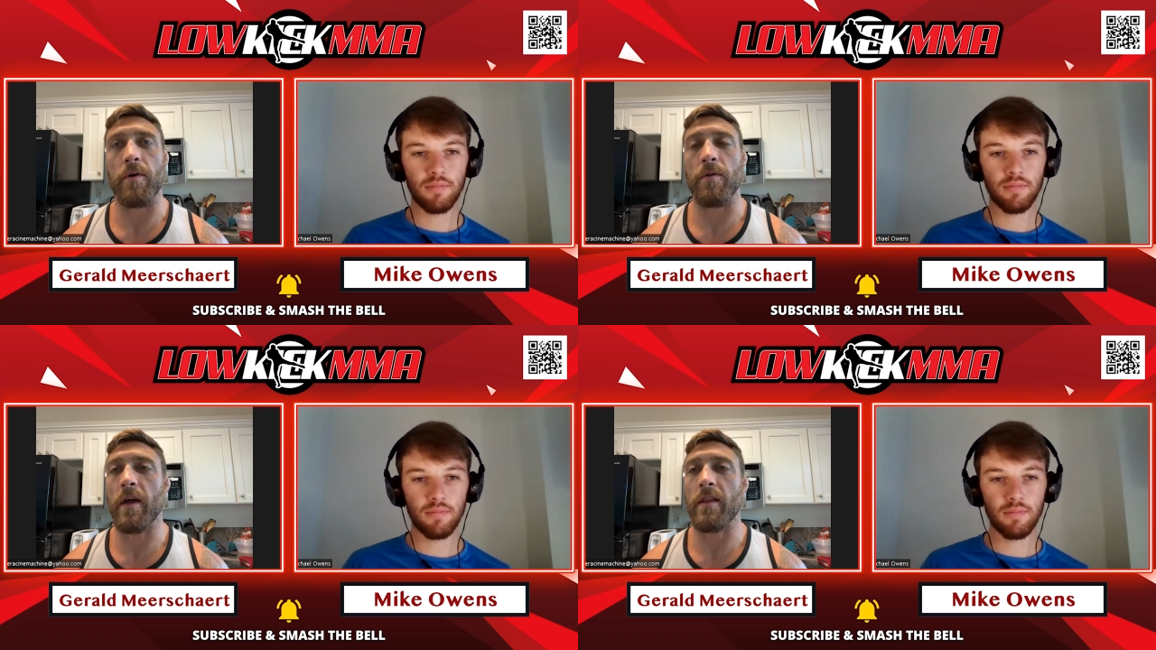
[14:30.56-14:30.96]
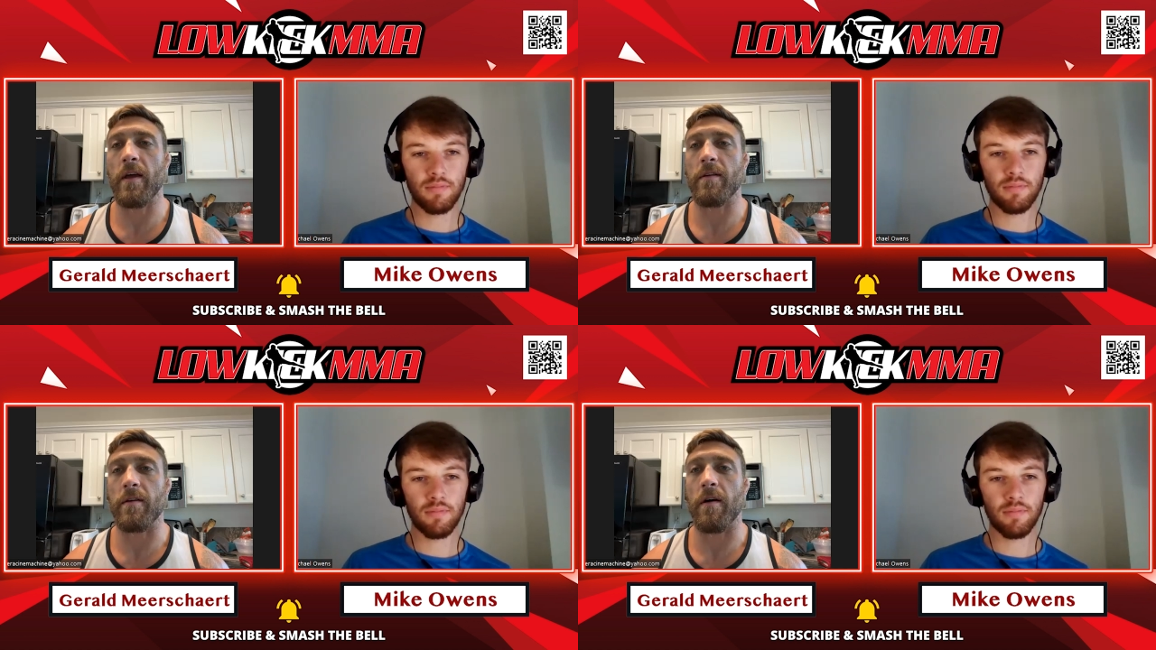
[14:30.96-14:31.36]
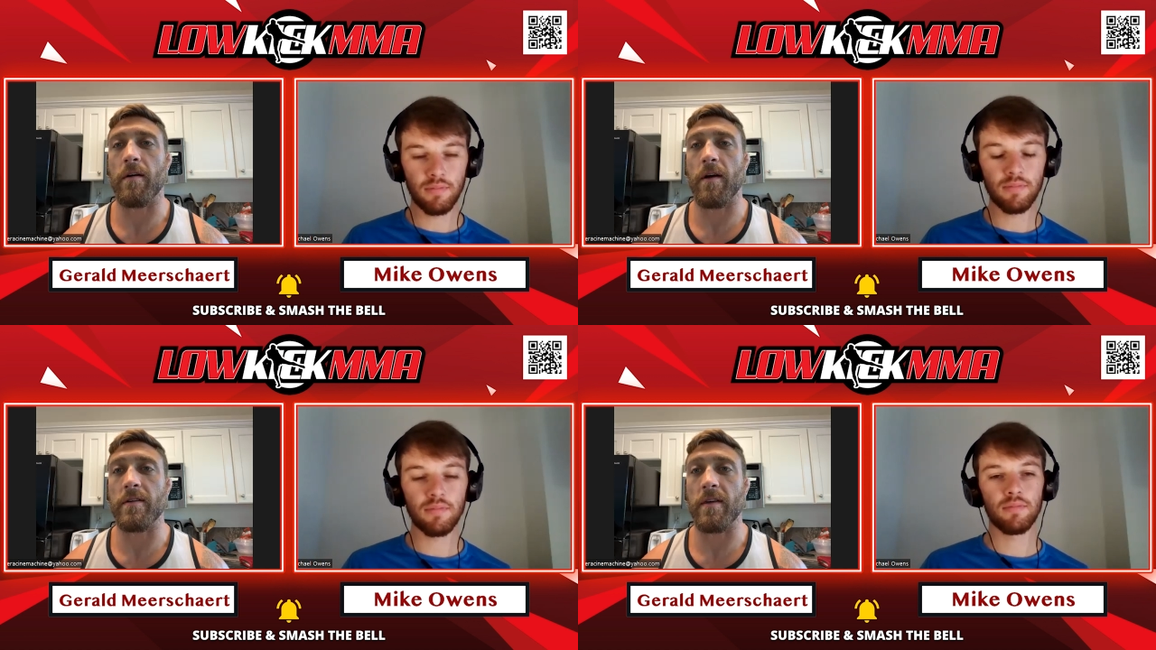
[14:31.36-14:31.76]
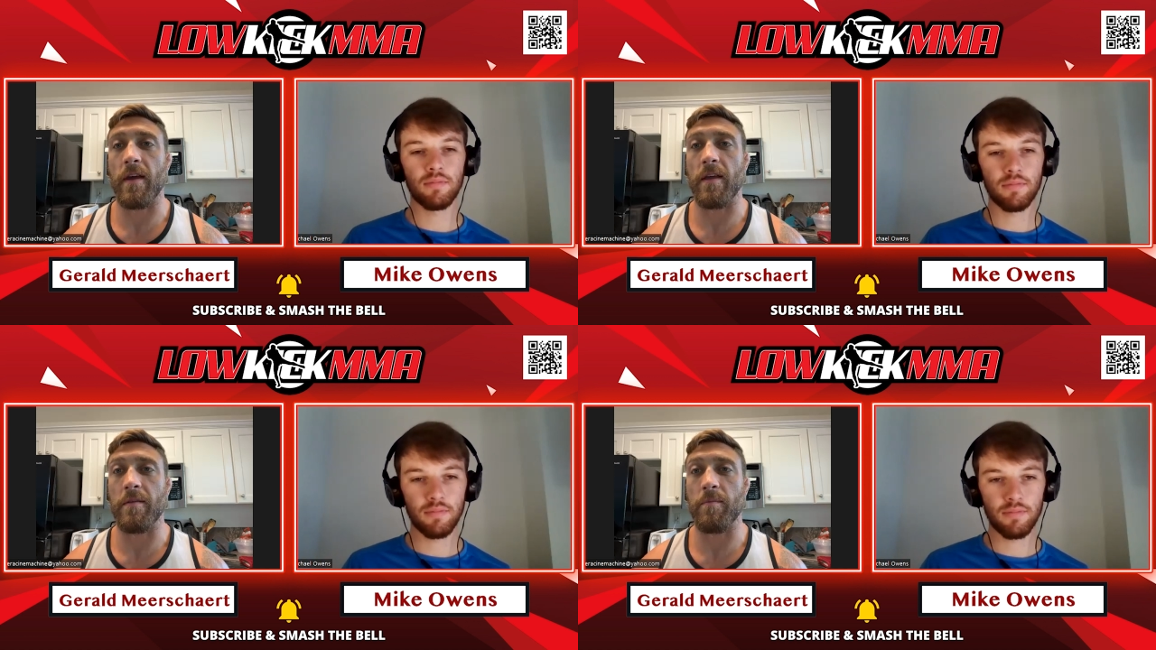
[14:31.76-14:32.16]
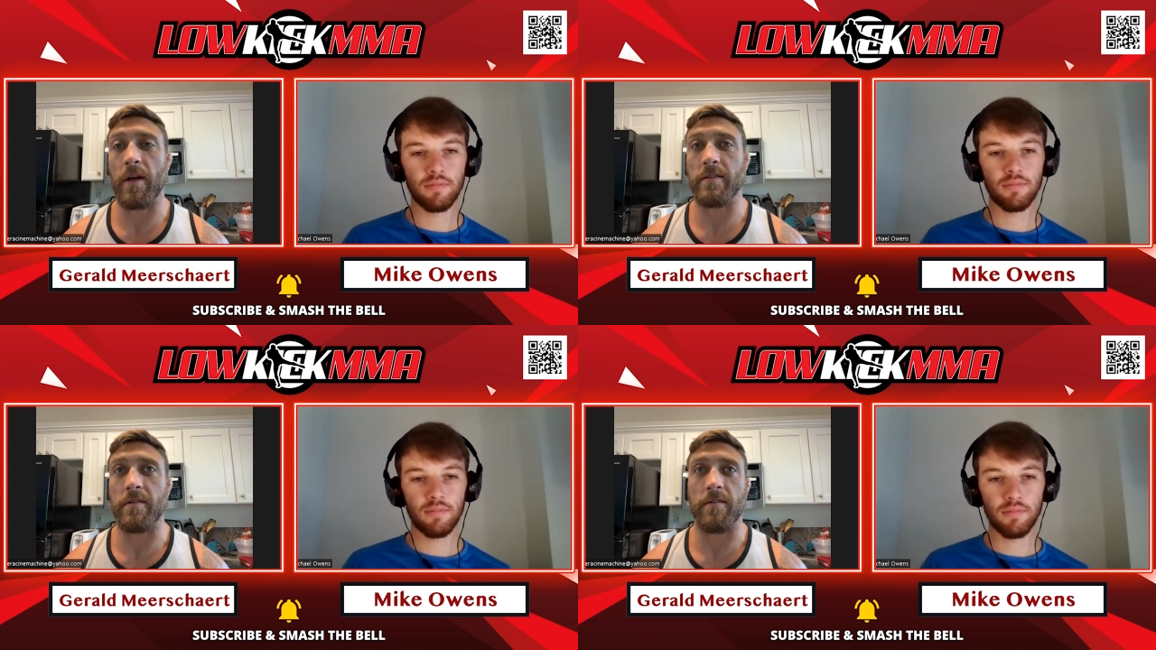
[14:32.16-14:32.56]
Speaker 1: road like that and gone on to get it. But
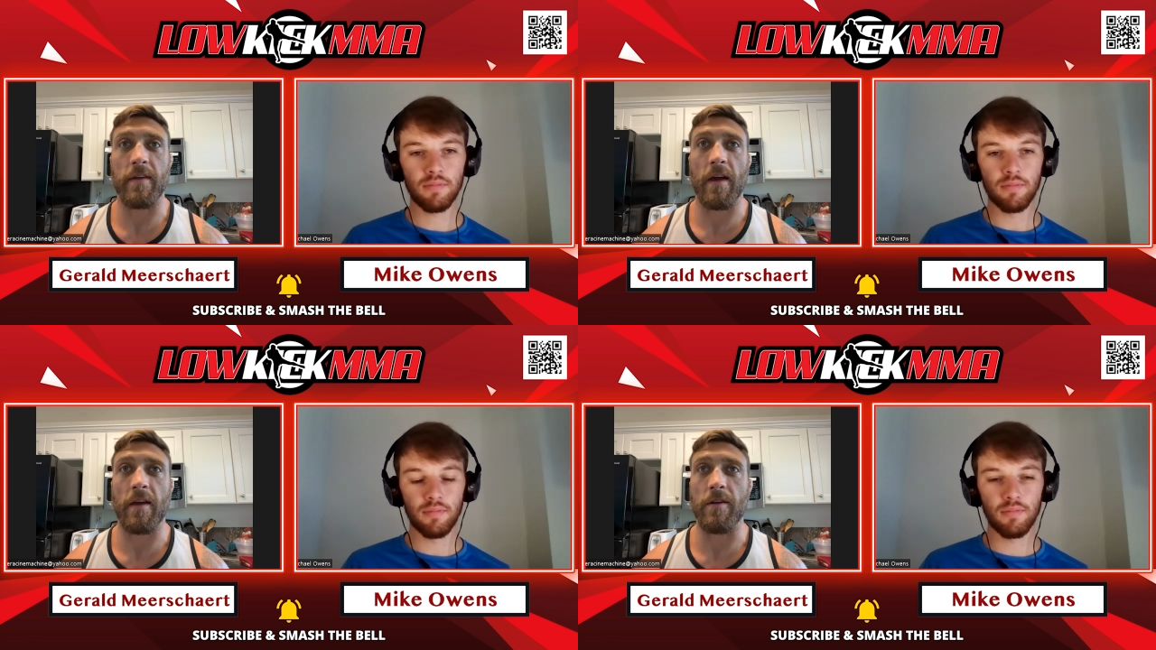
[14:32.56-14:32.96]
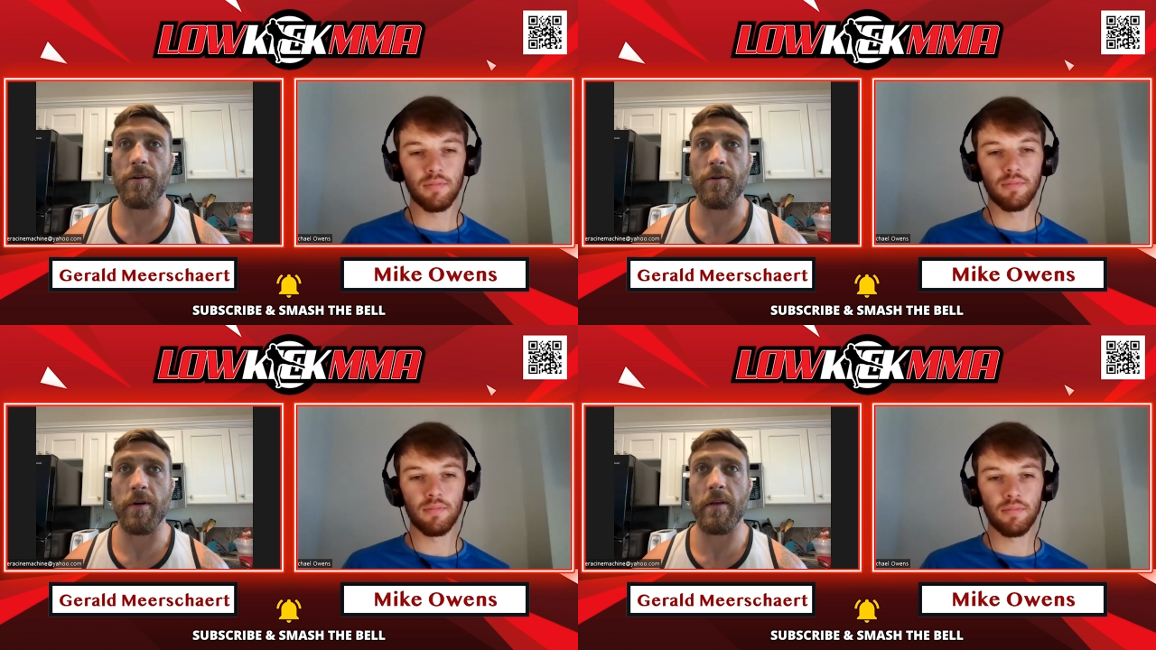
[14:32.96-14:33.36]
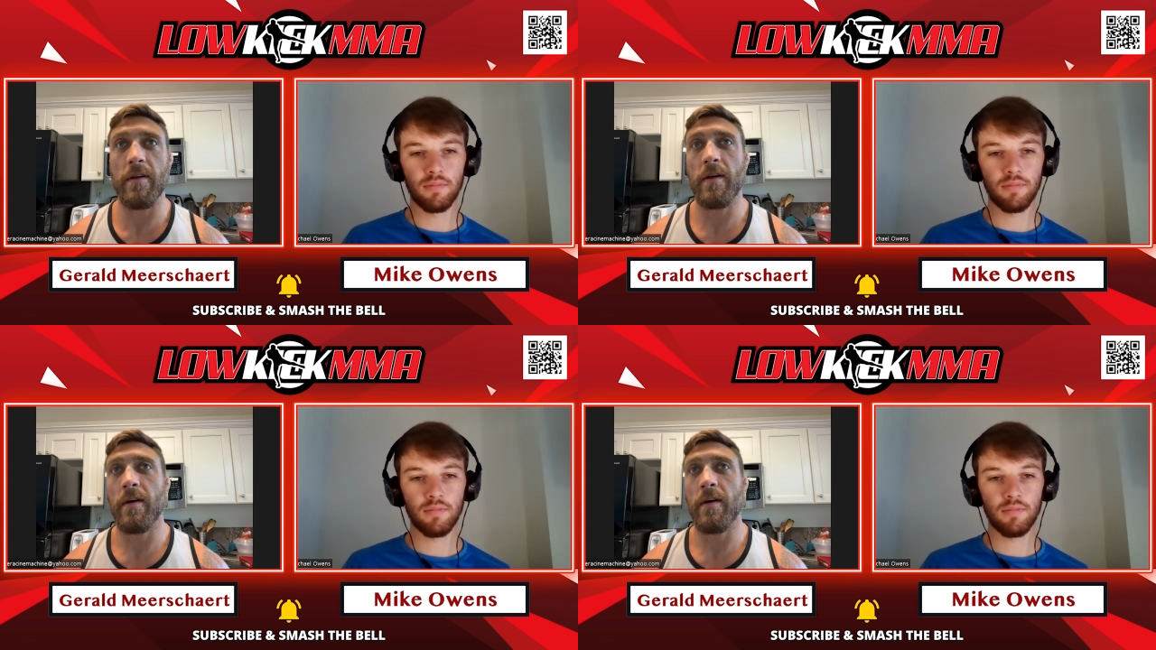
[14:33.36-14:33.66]
I still think I can do it.